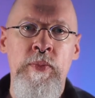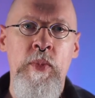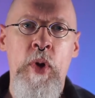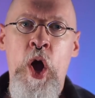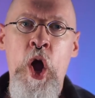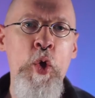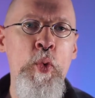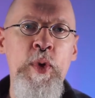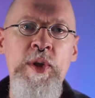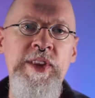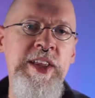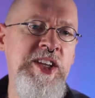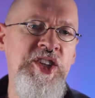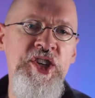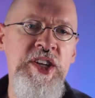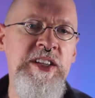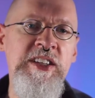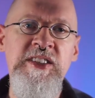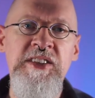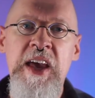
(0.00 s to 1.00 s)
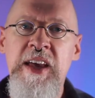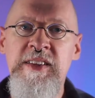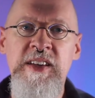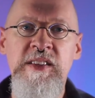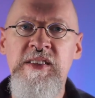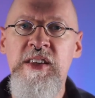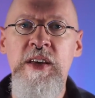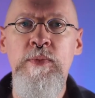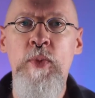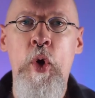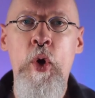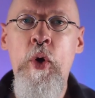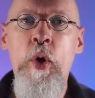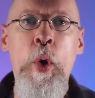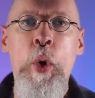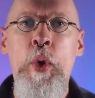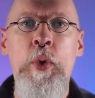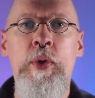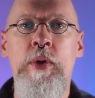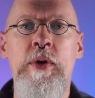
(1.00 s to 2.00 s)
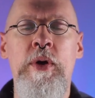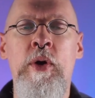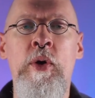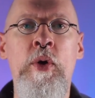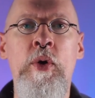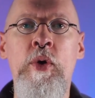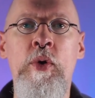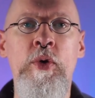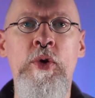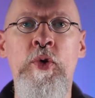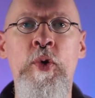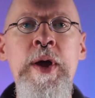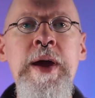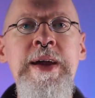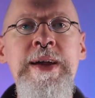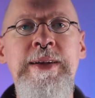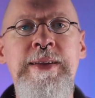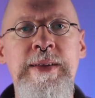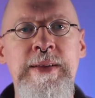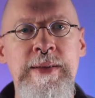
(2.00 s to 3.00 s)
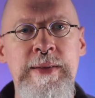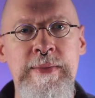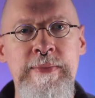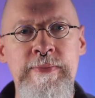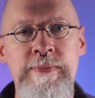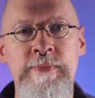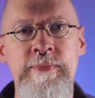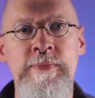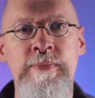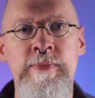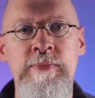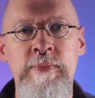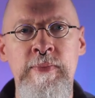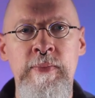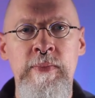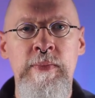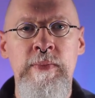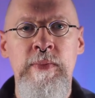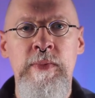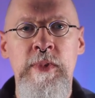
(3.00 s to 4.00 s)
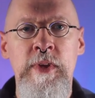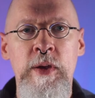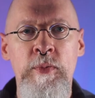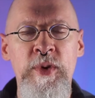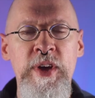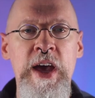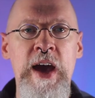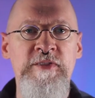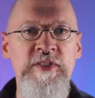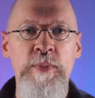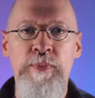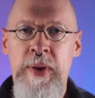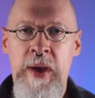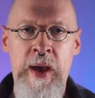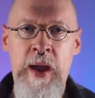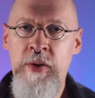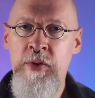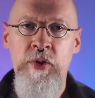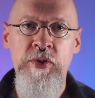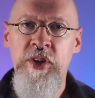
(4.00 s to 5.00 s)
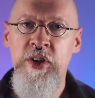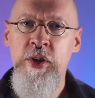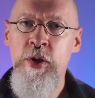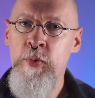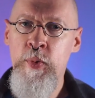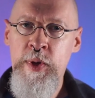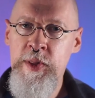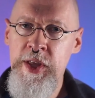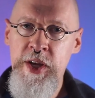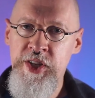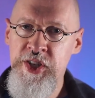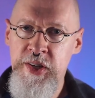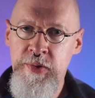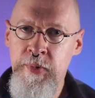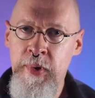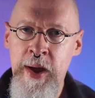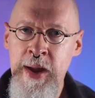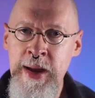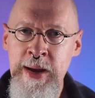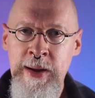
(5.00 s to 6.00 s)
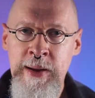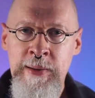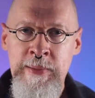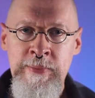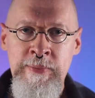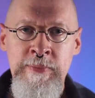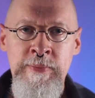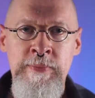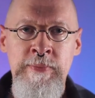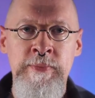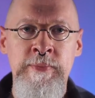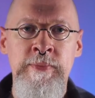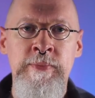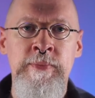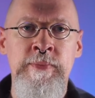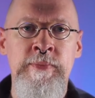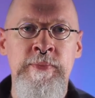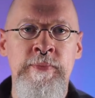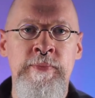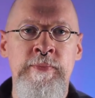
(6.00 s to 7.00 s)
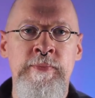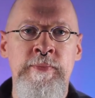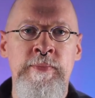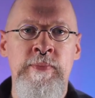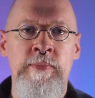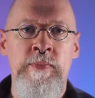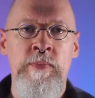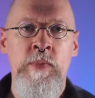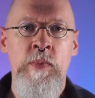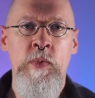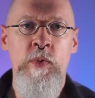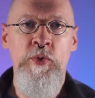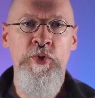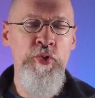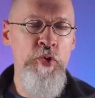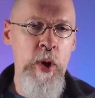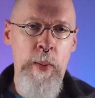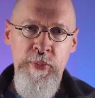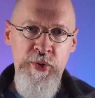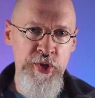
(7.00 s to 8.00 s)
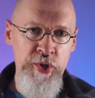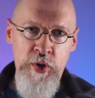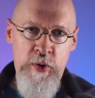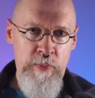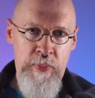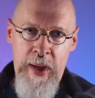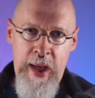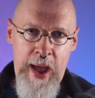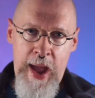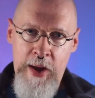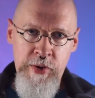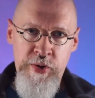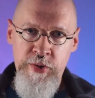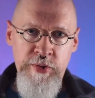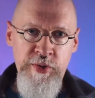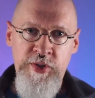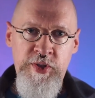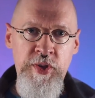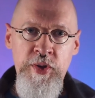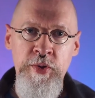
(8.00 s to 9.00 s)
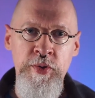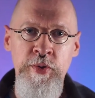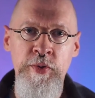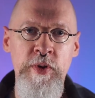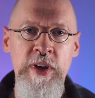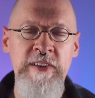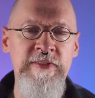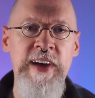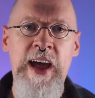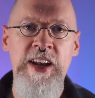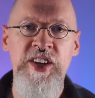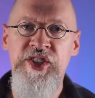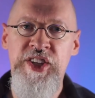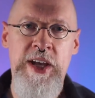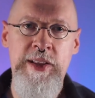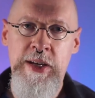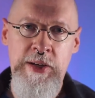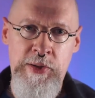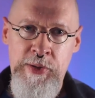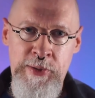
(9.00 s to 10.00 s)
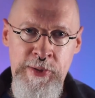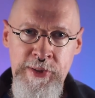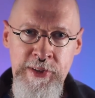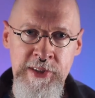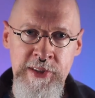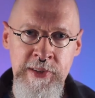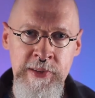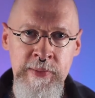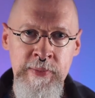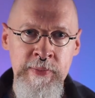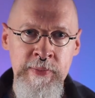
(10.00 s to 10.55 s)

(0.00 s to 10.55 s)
Our religion says it's immoral. Oh, great. We have to pander to your religion, right? Well, Trump sure panders to evangelicals.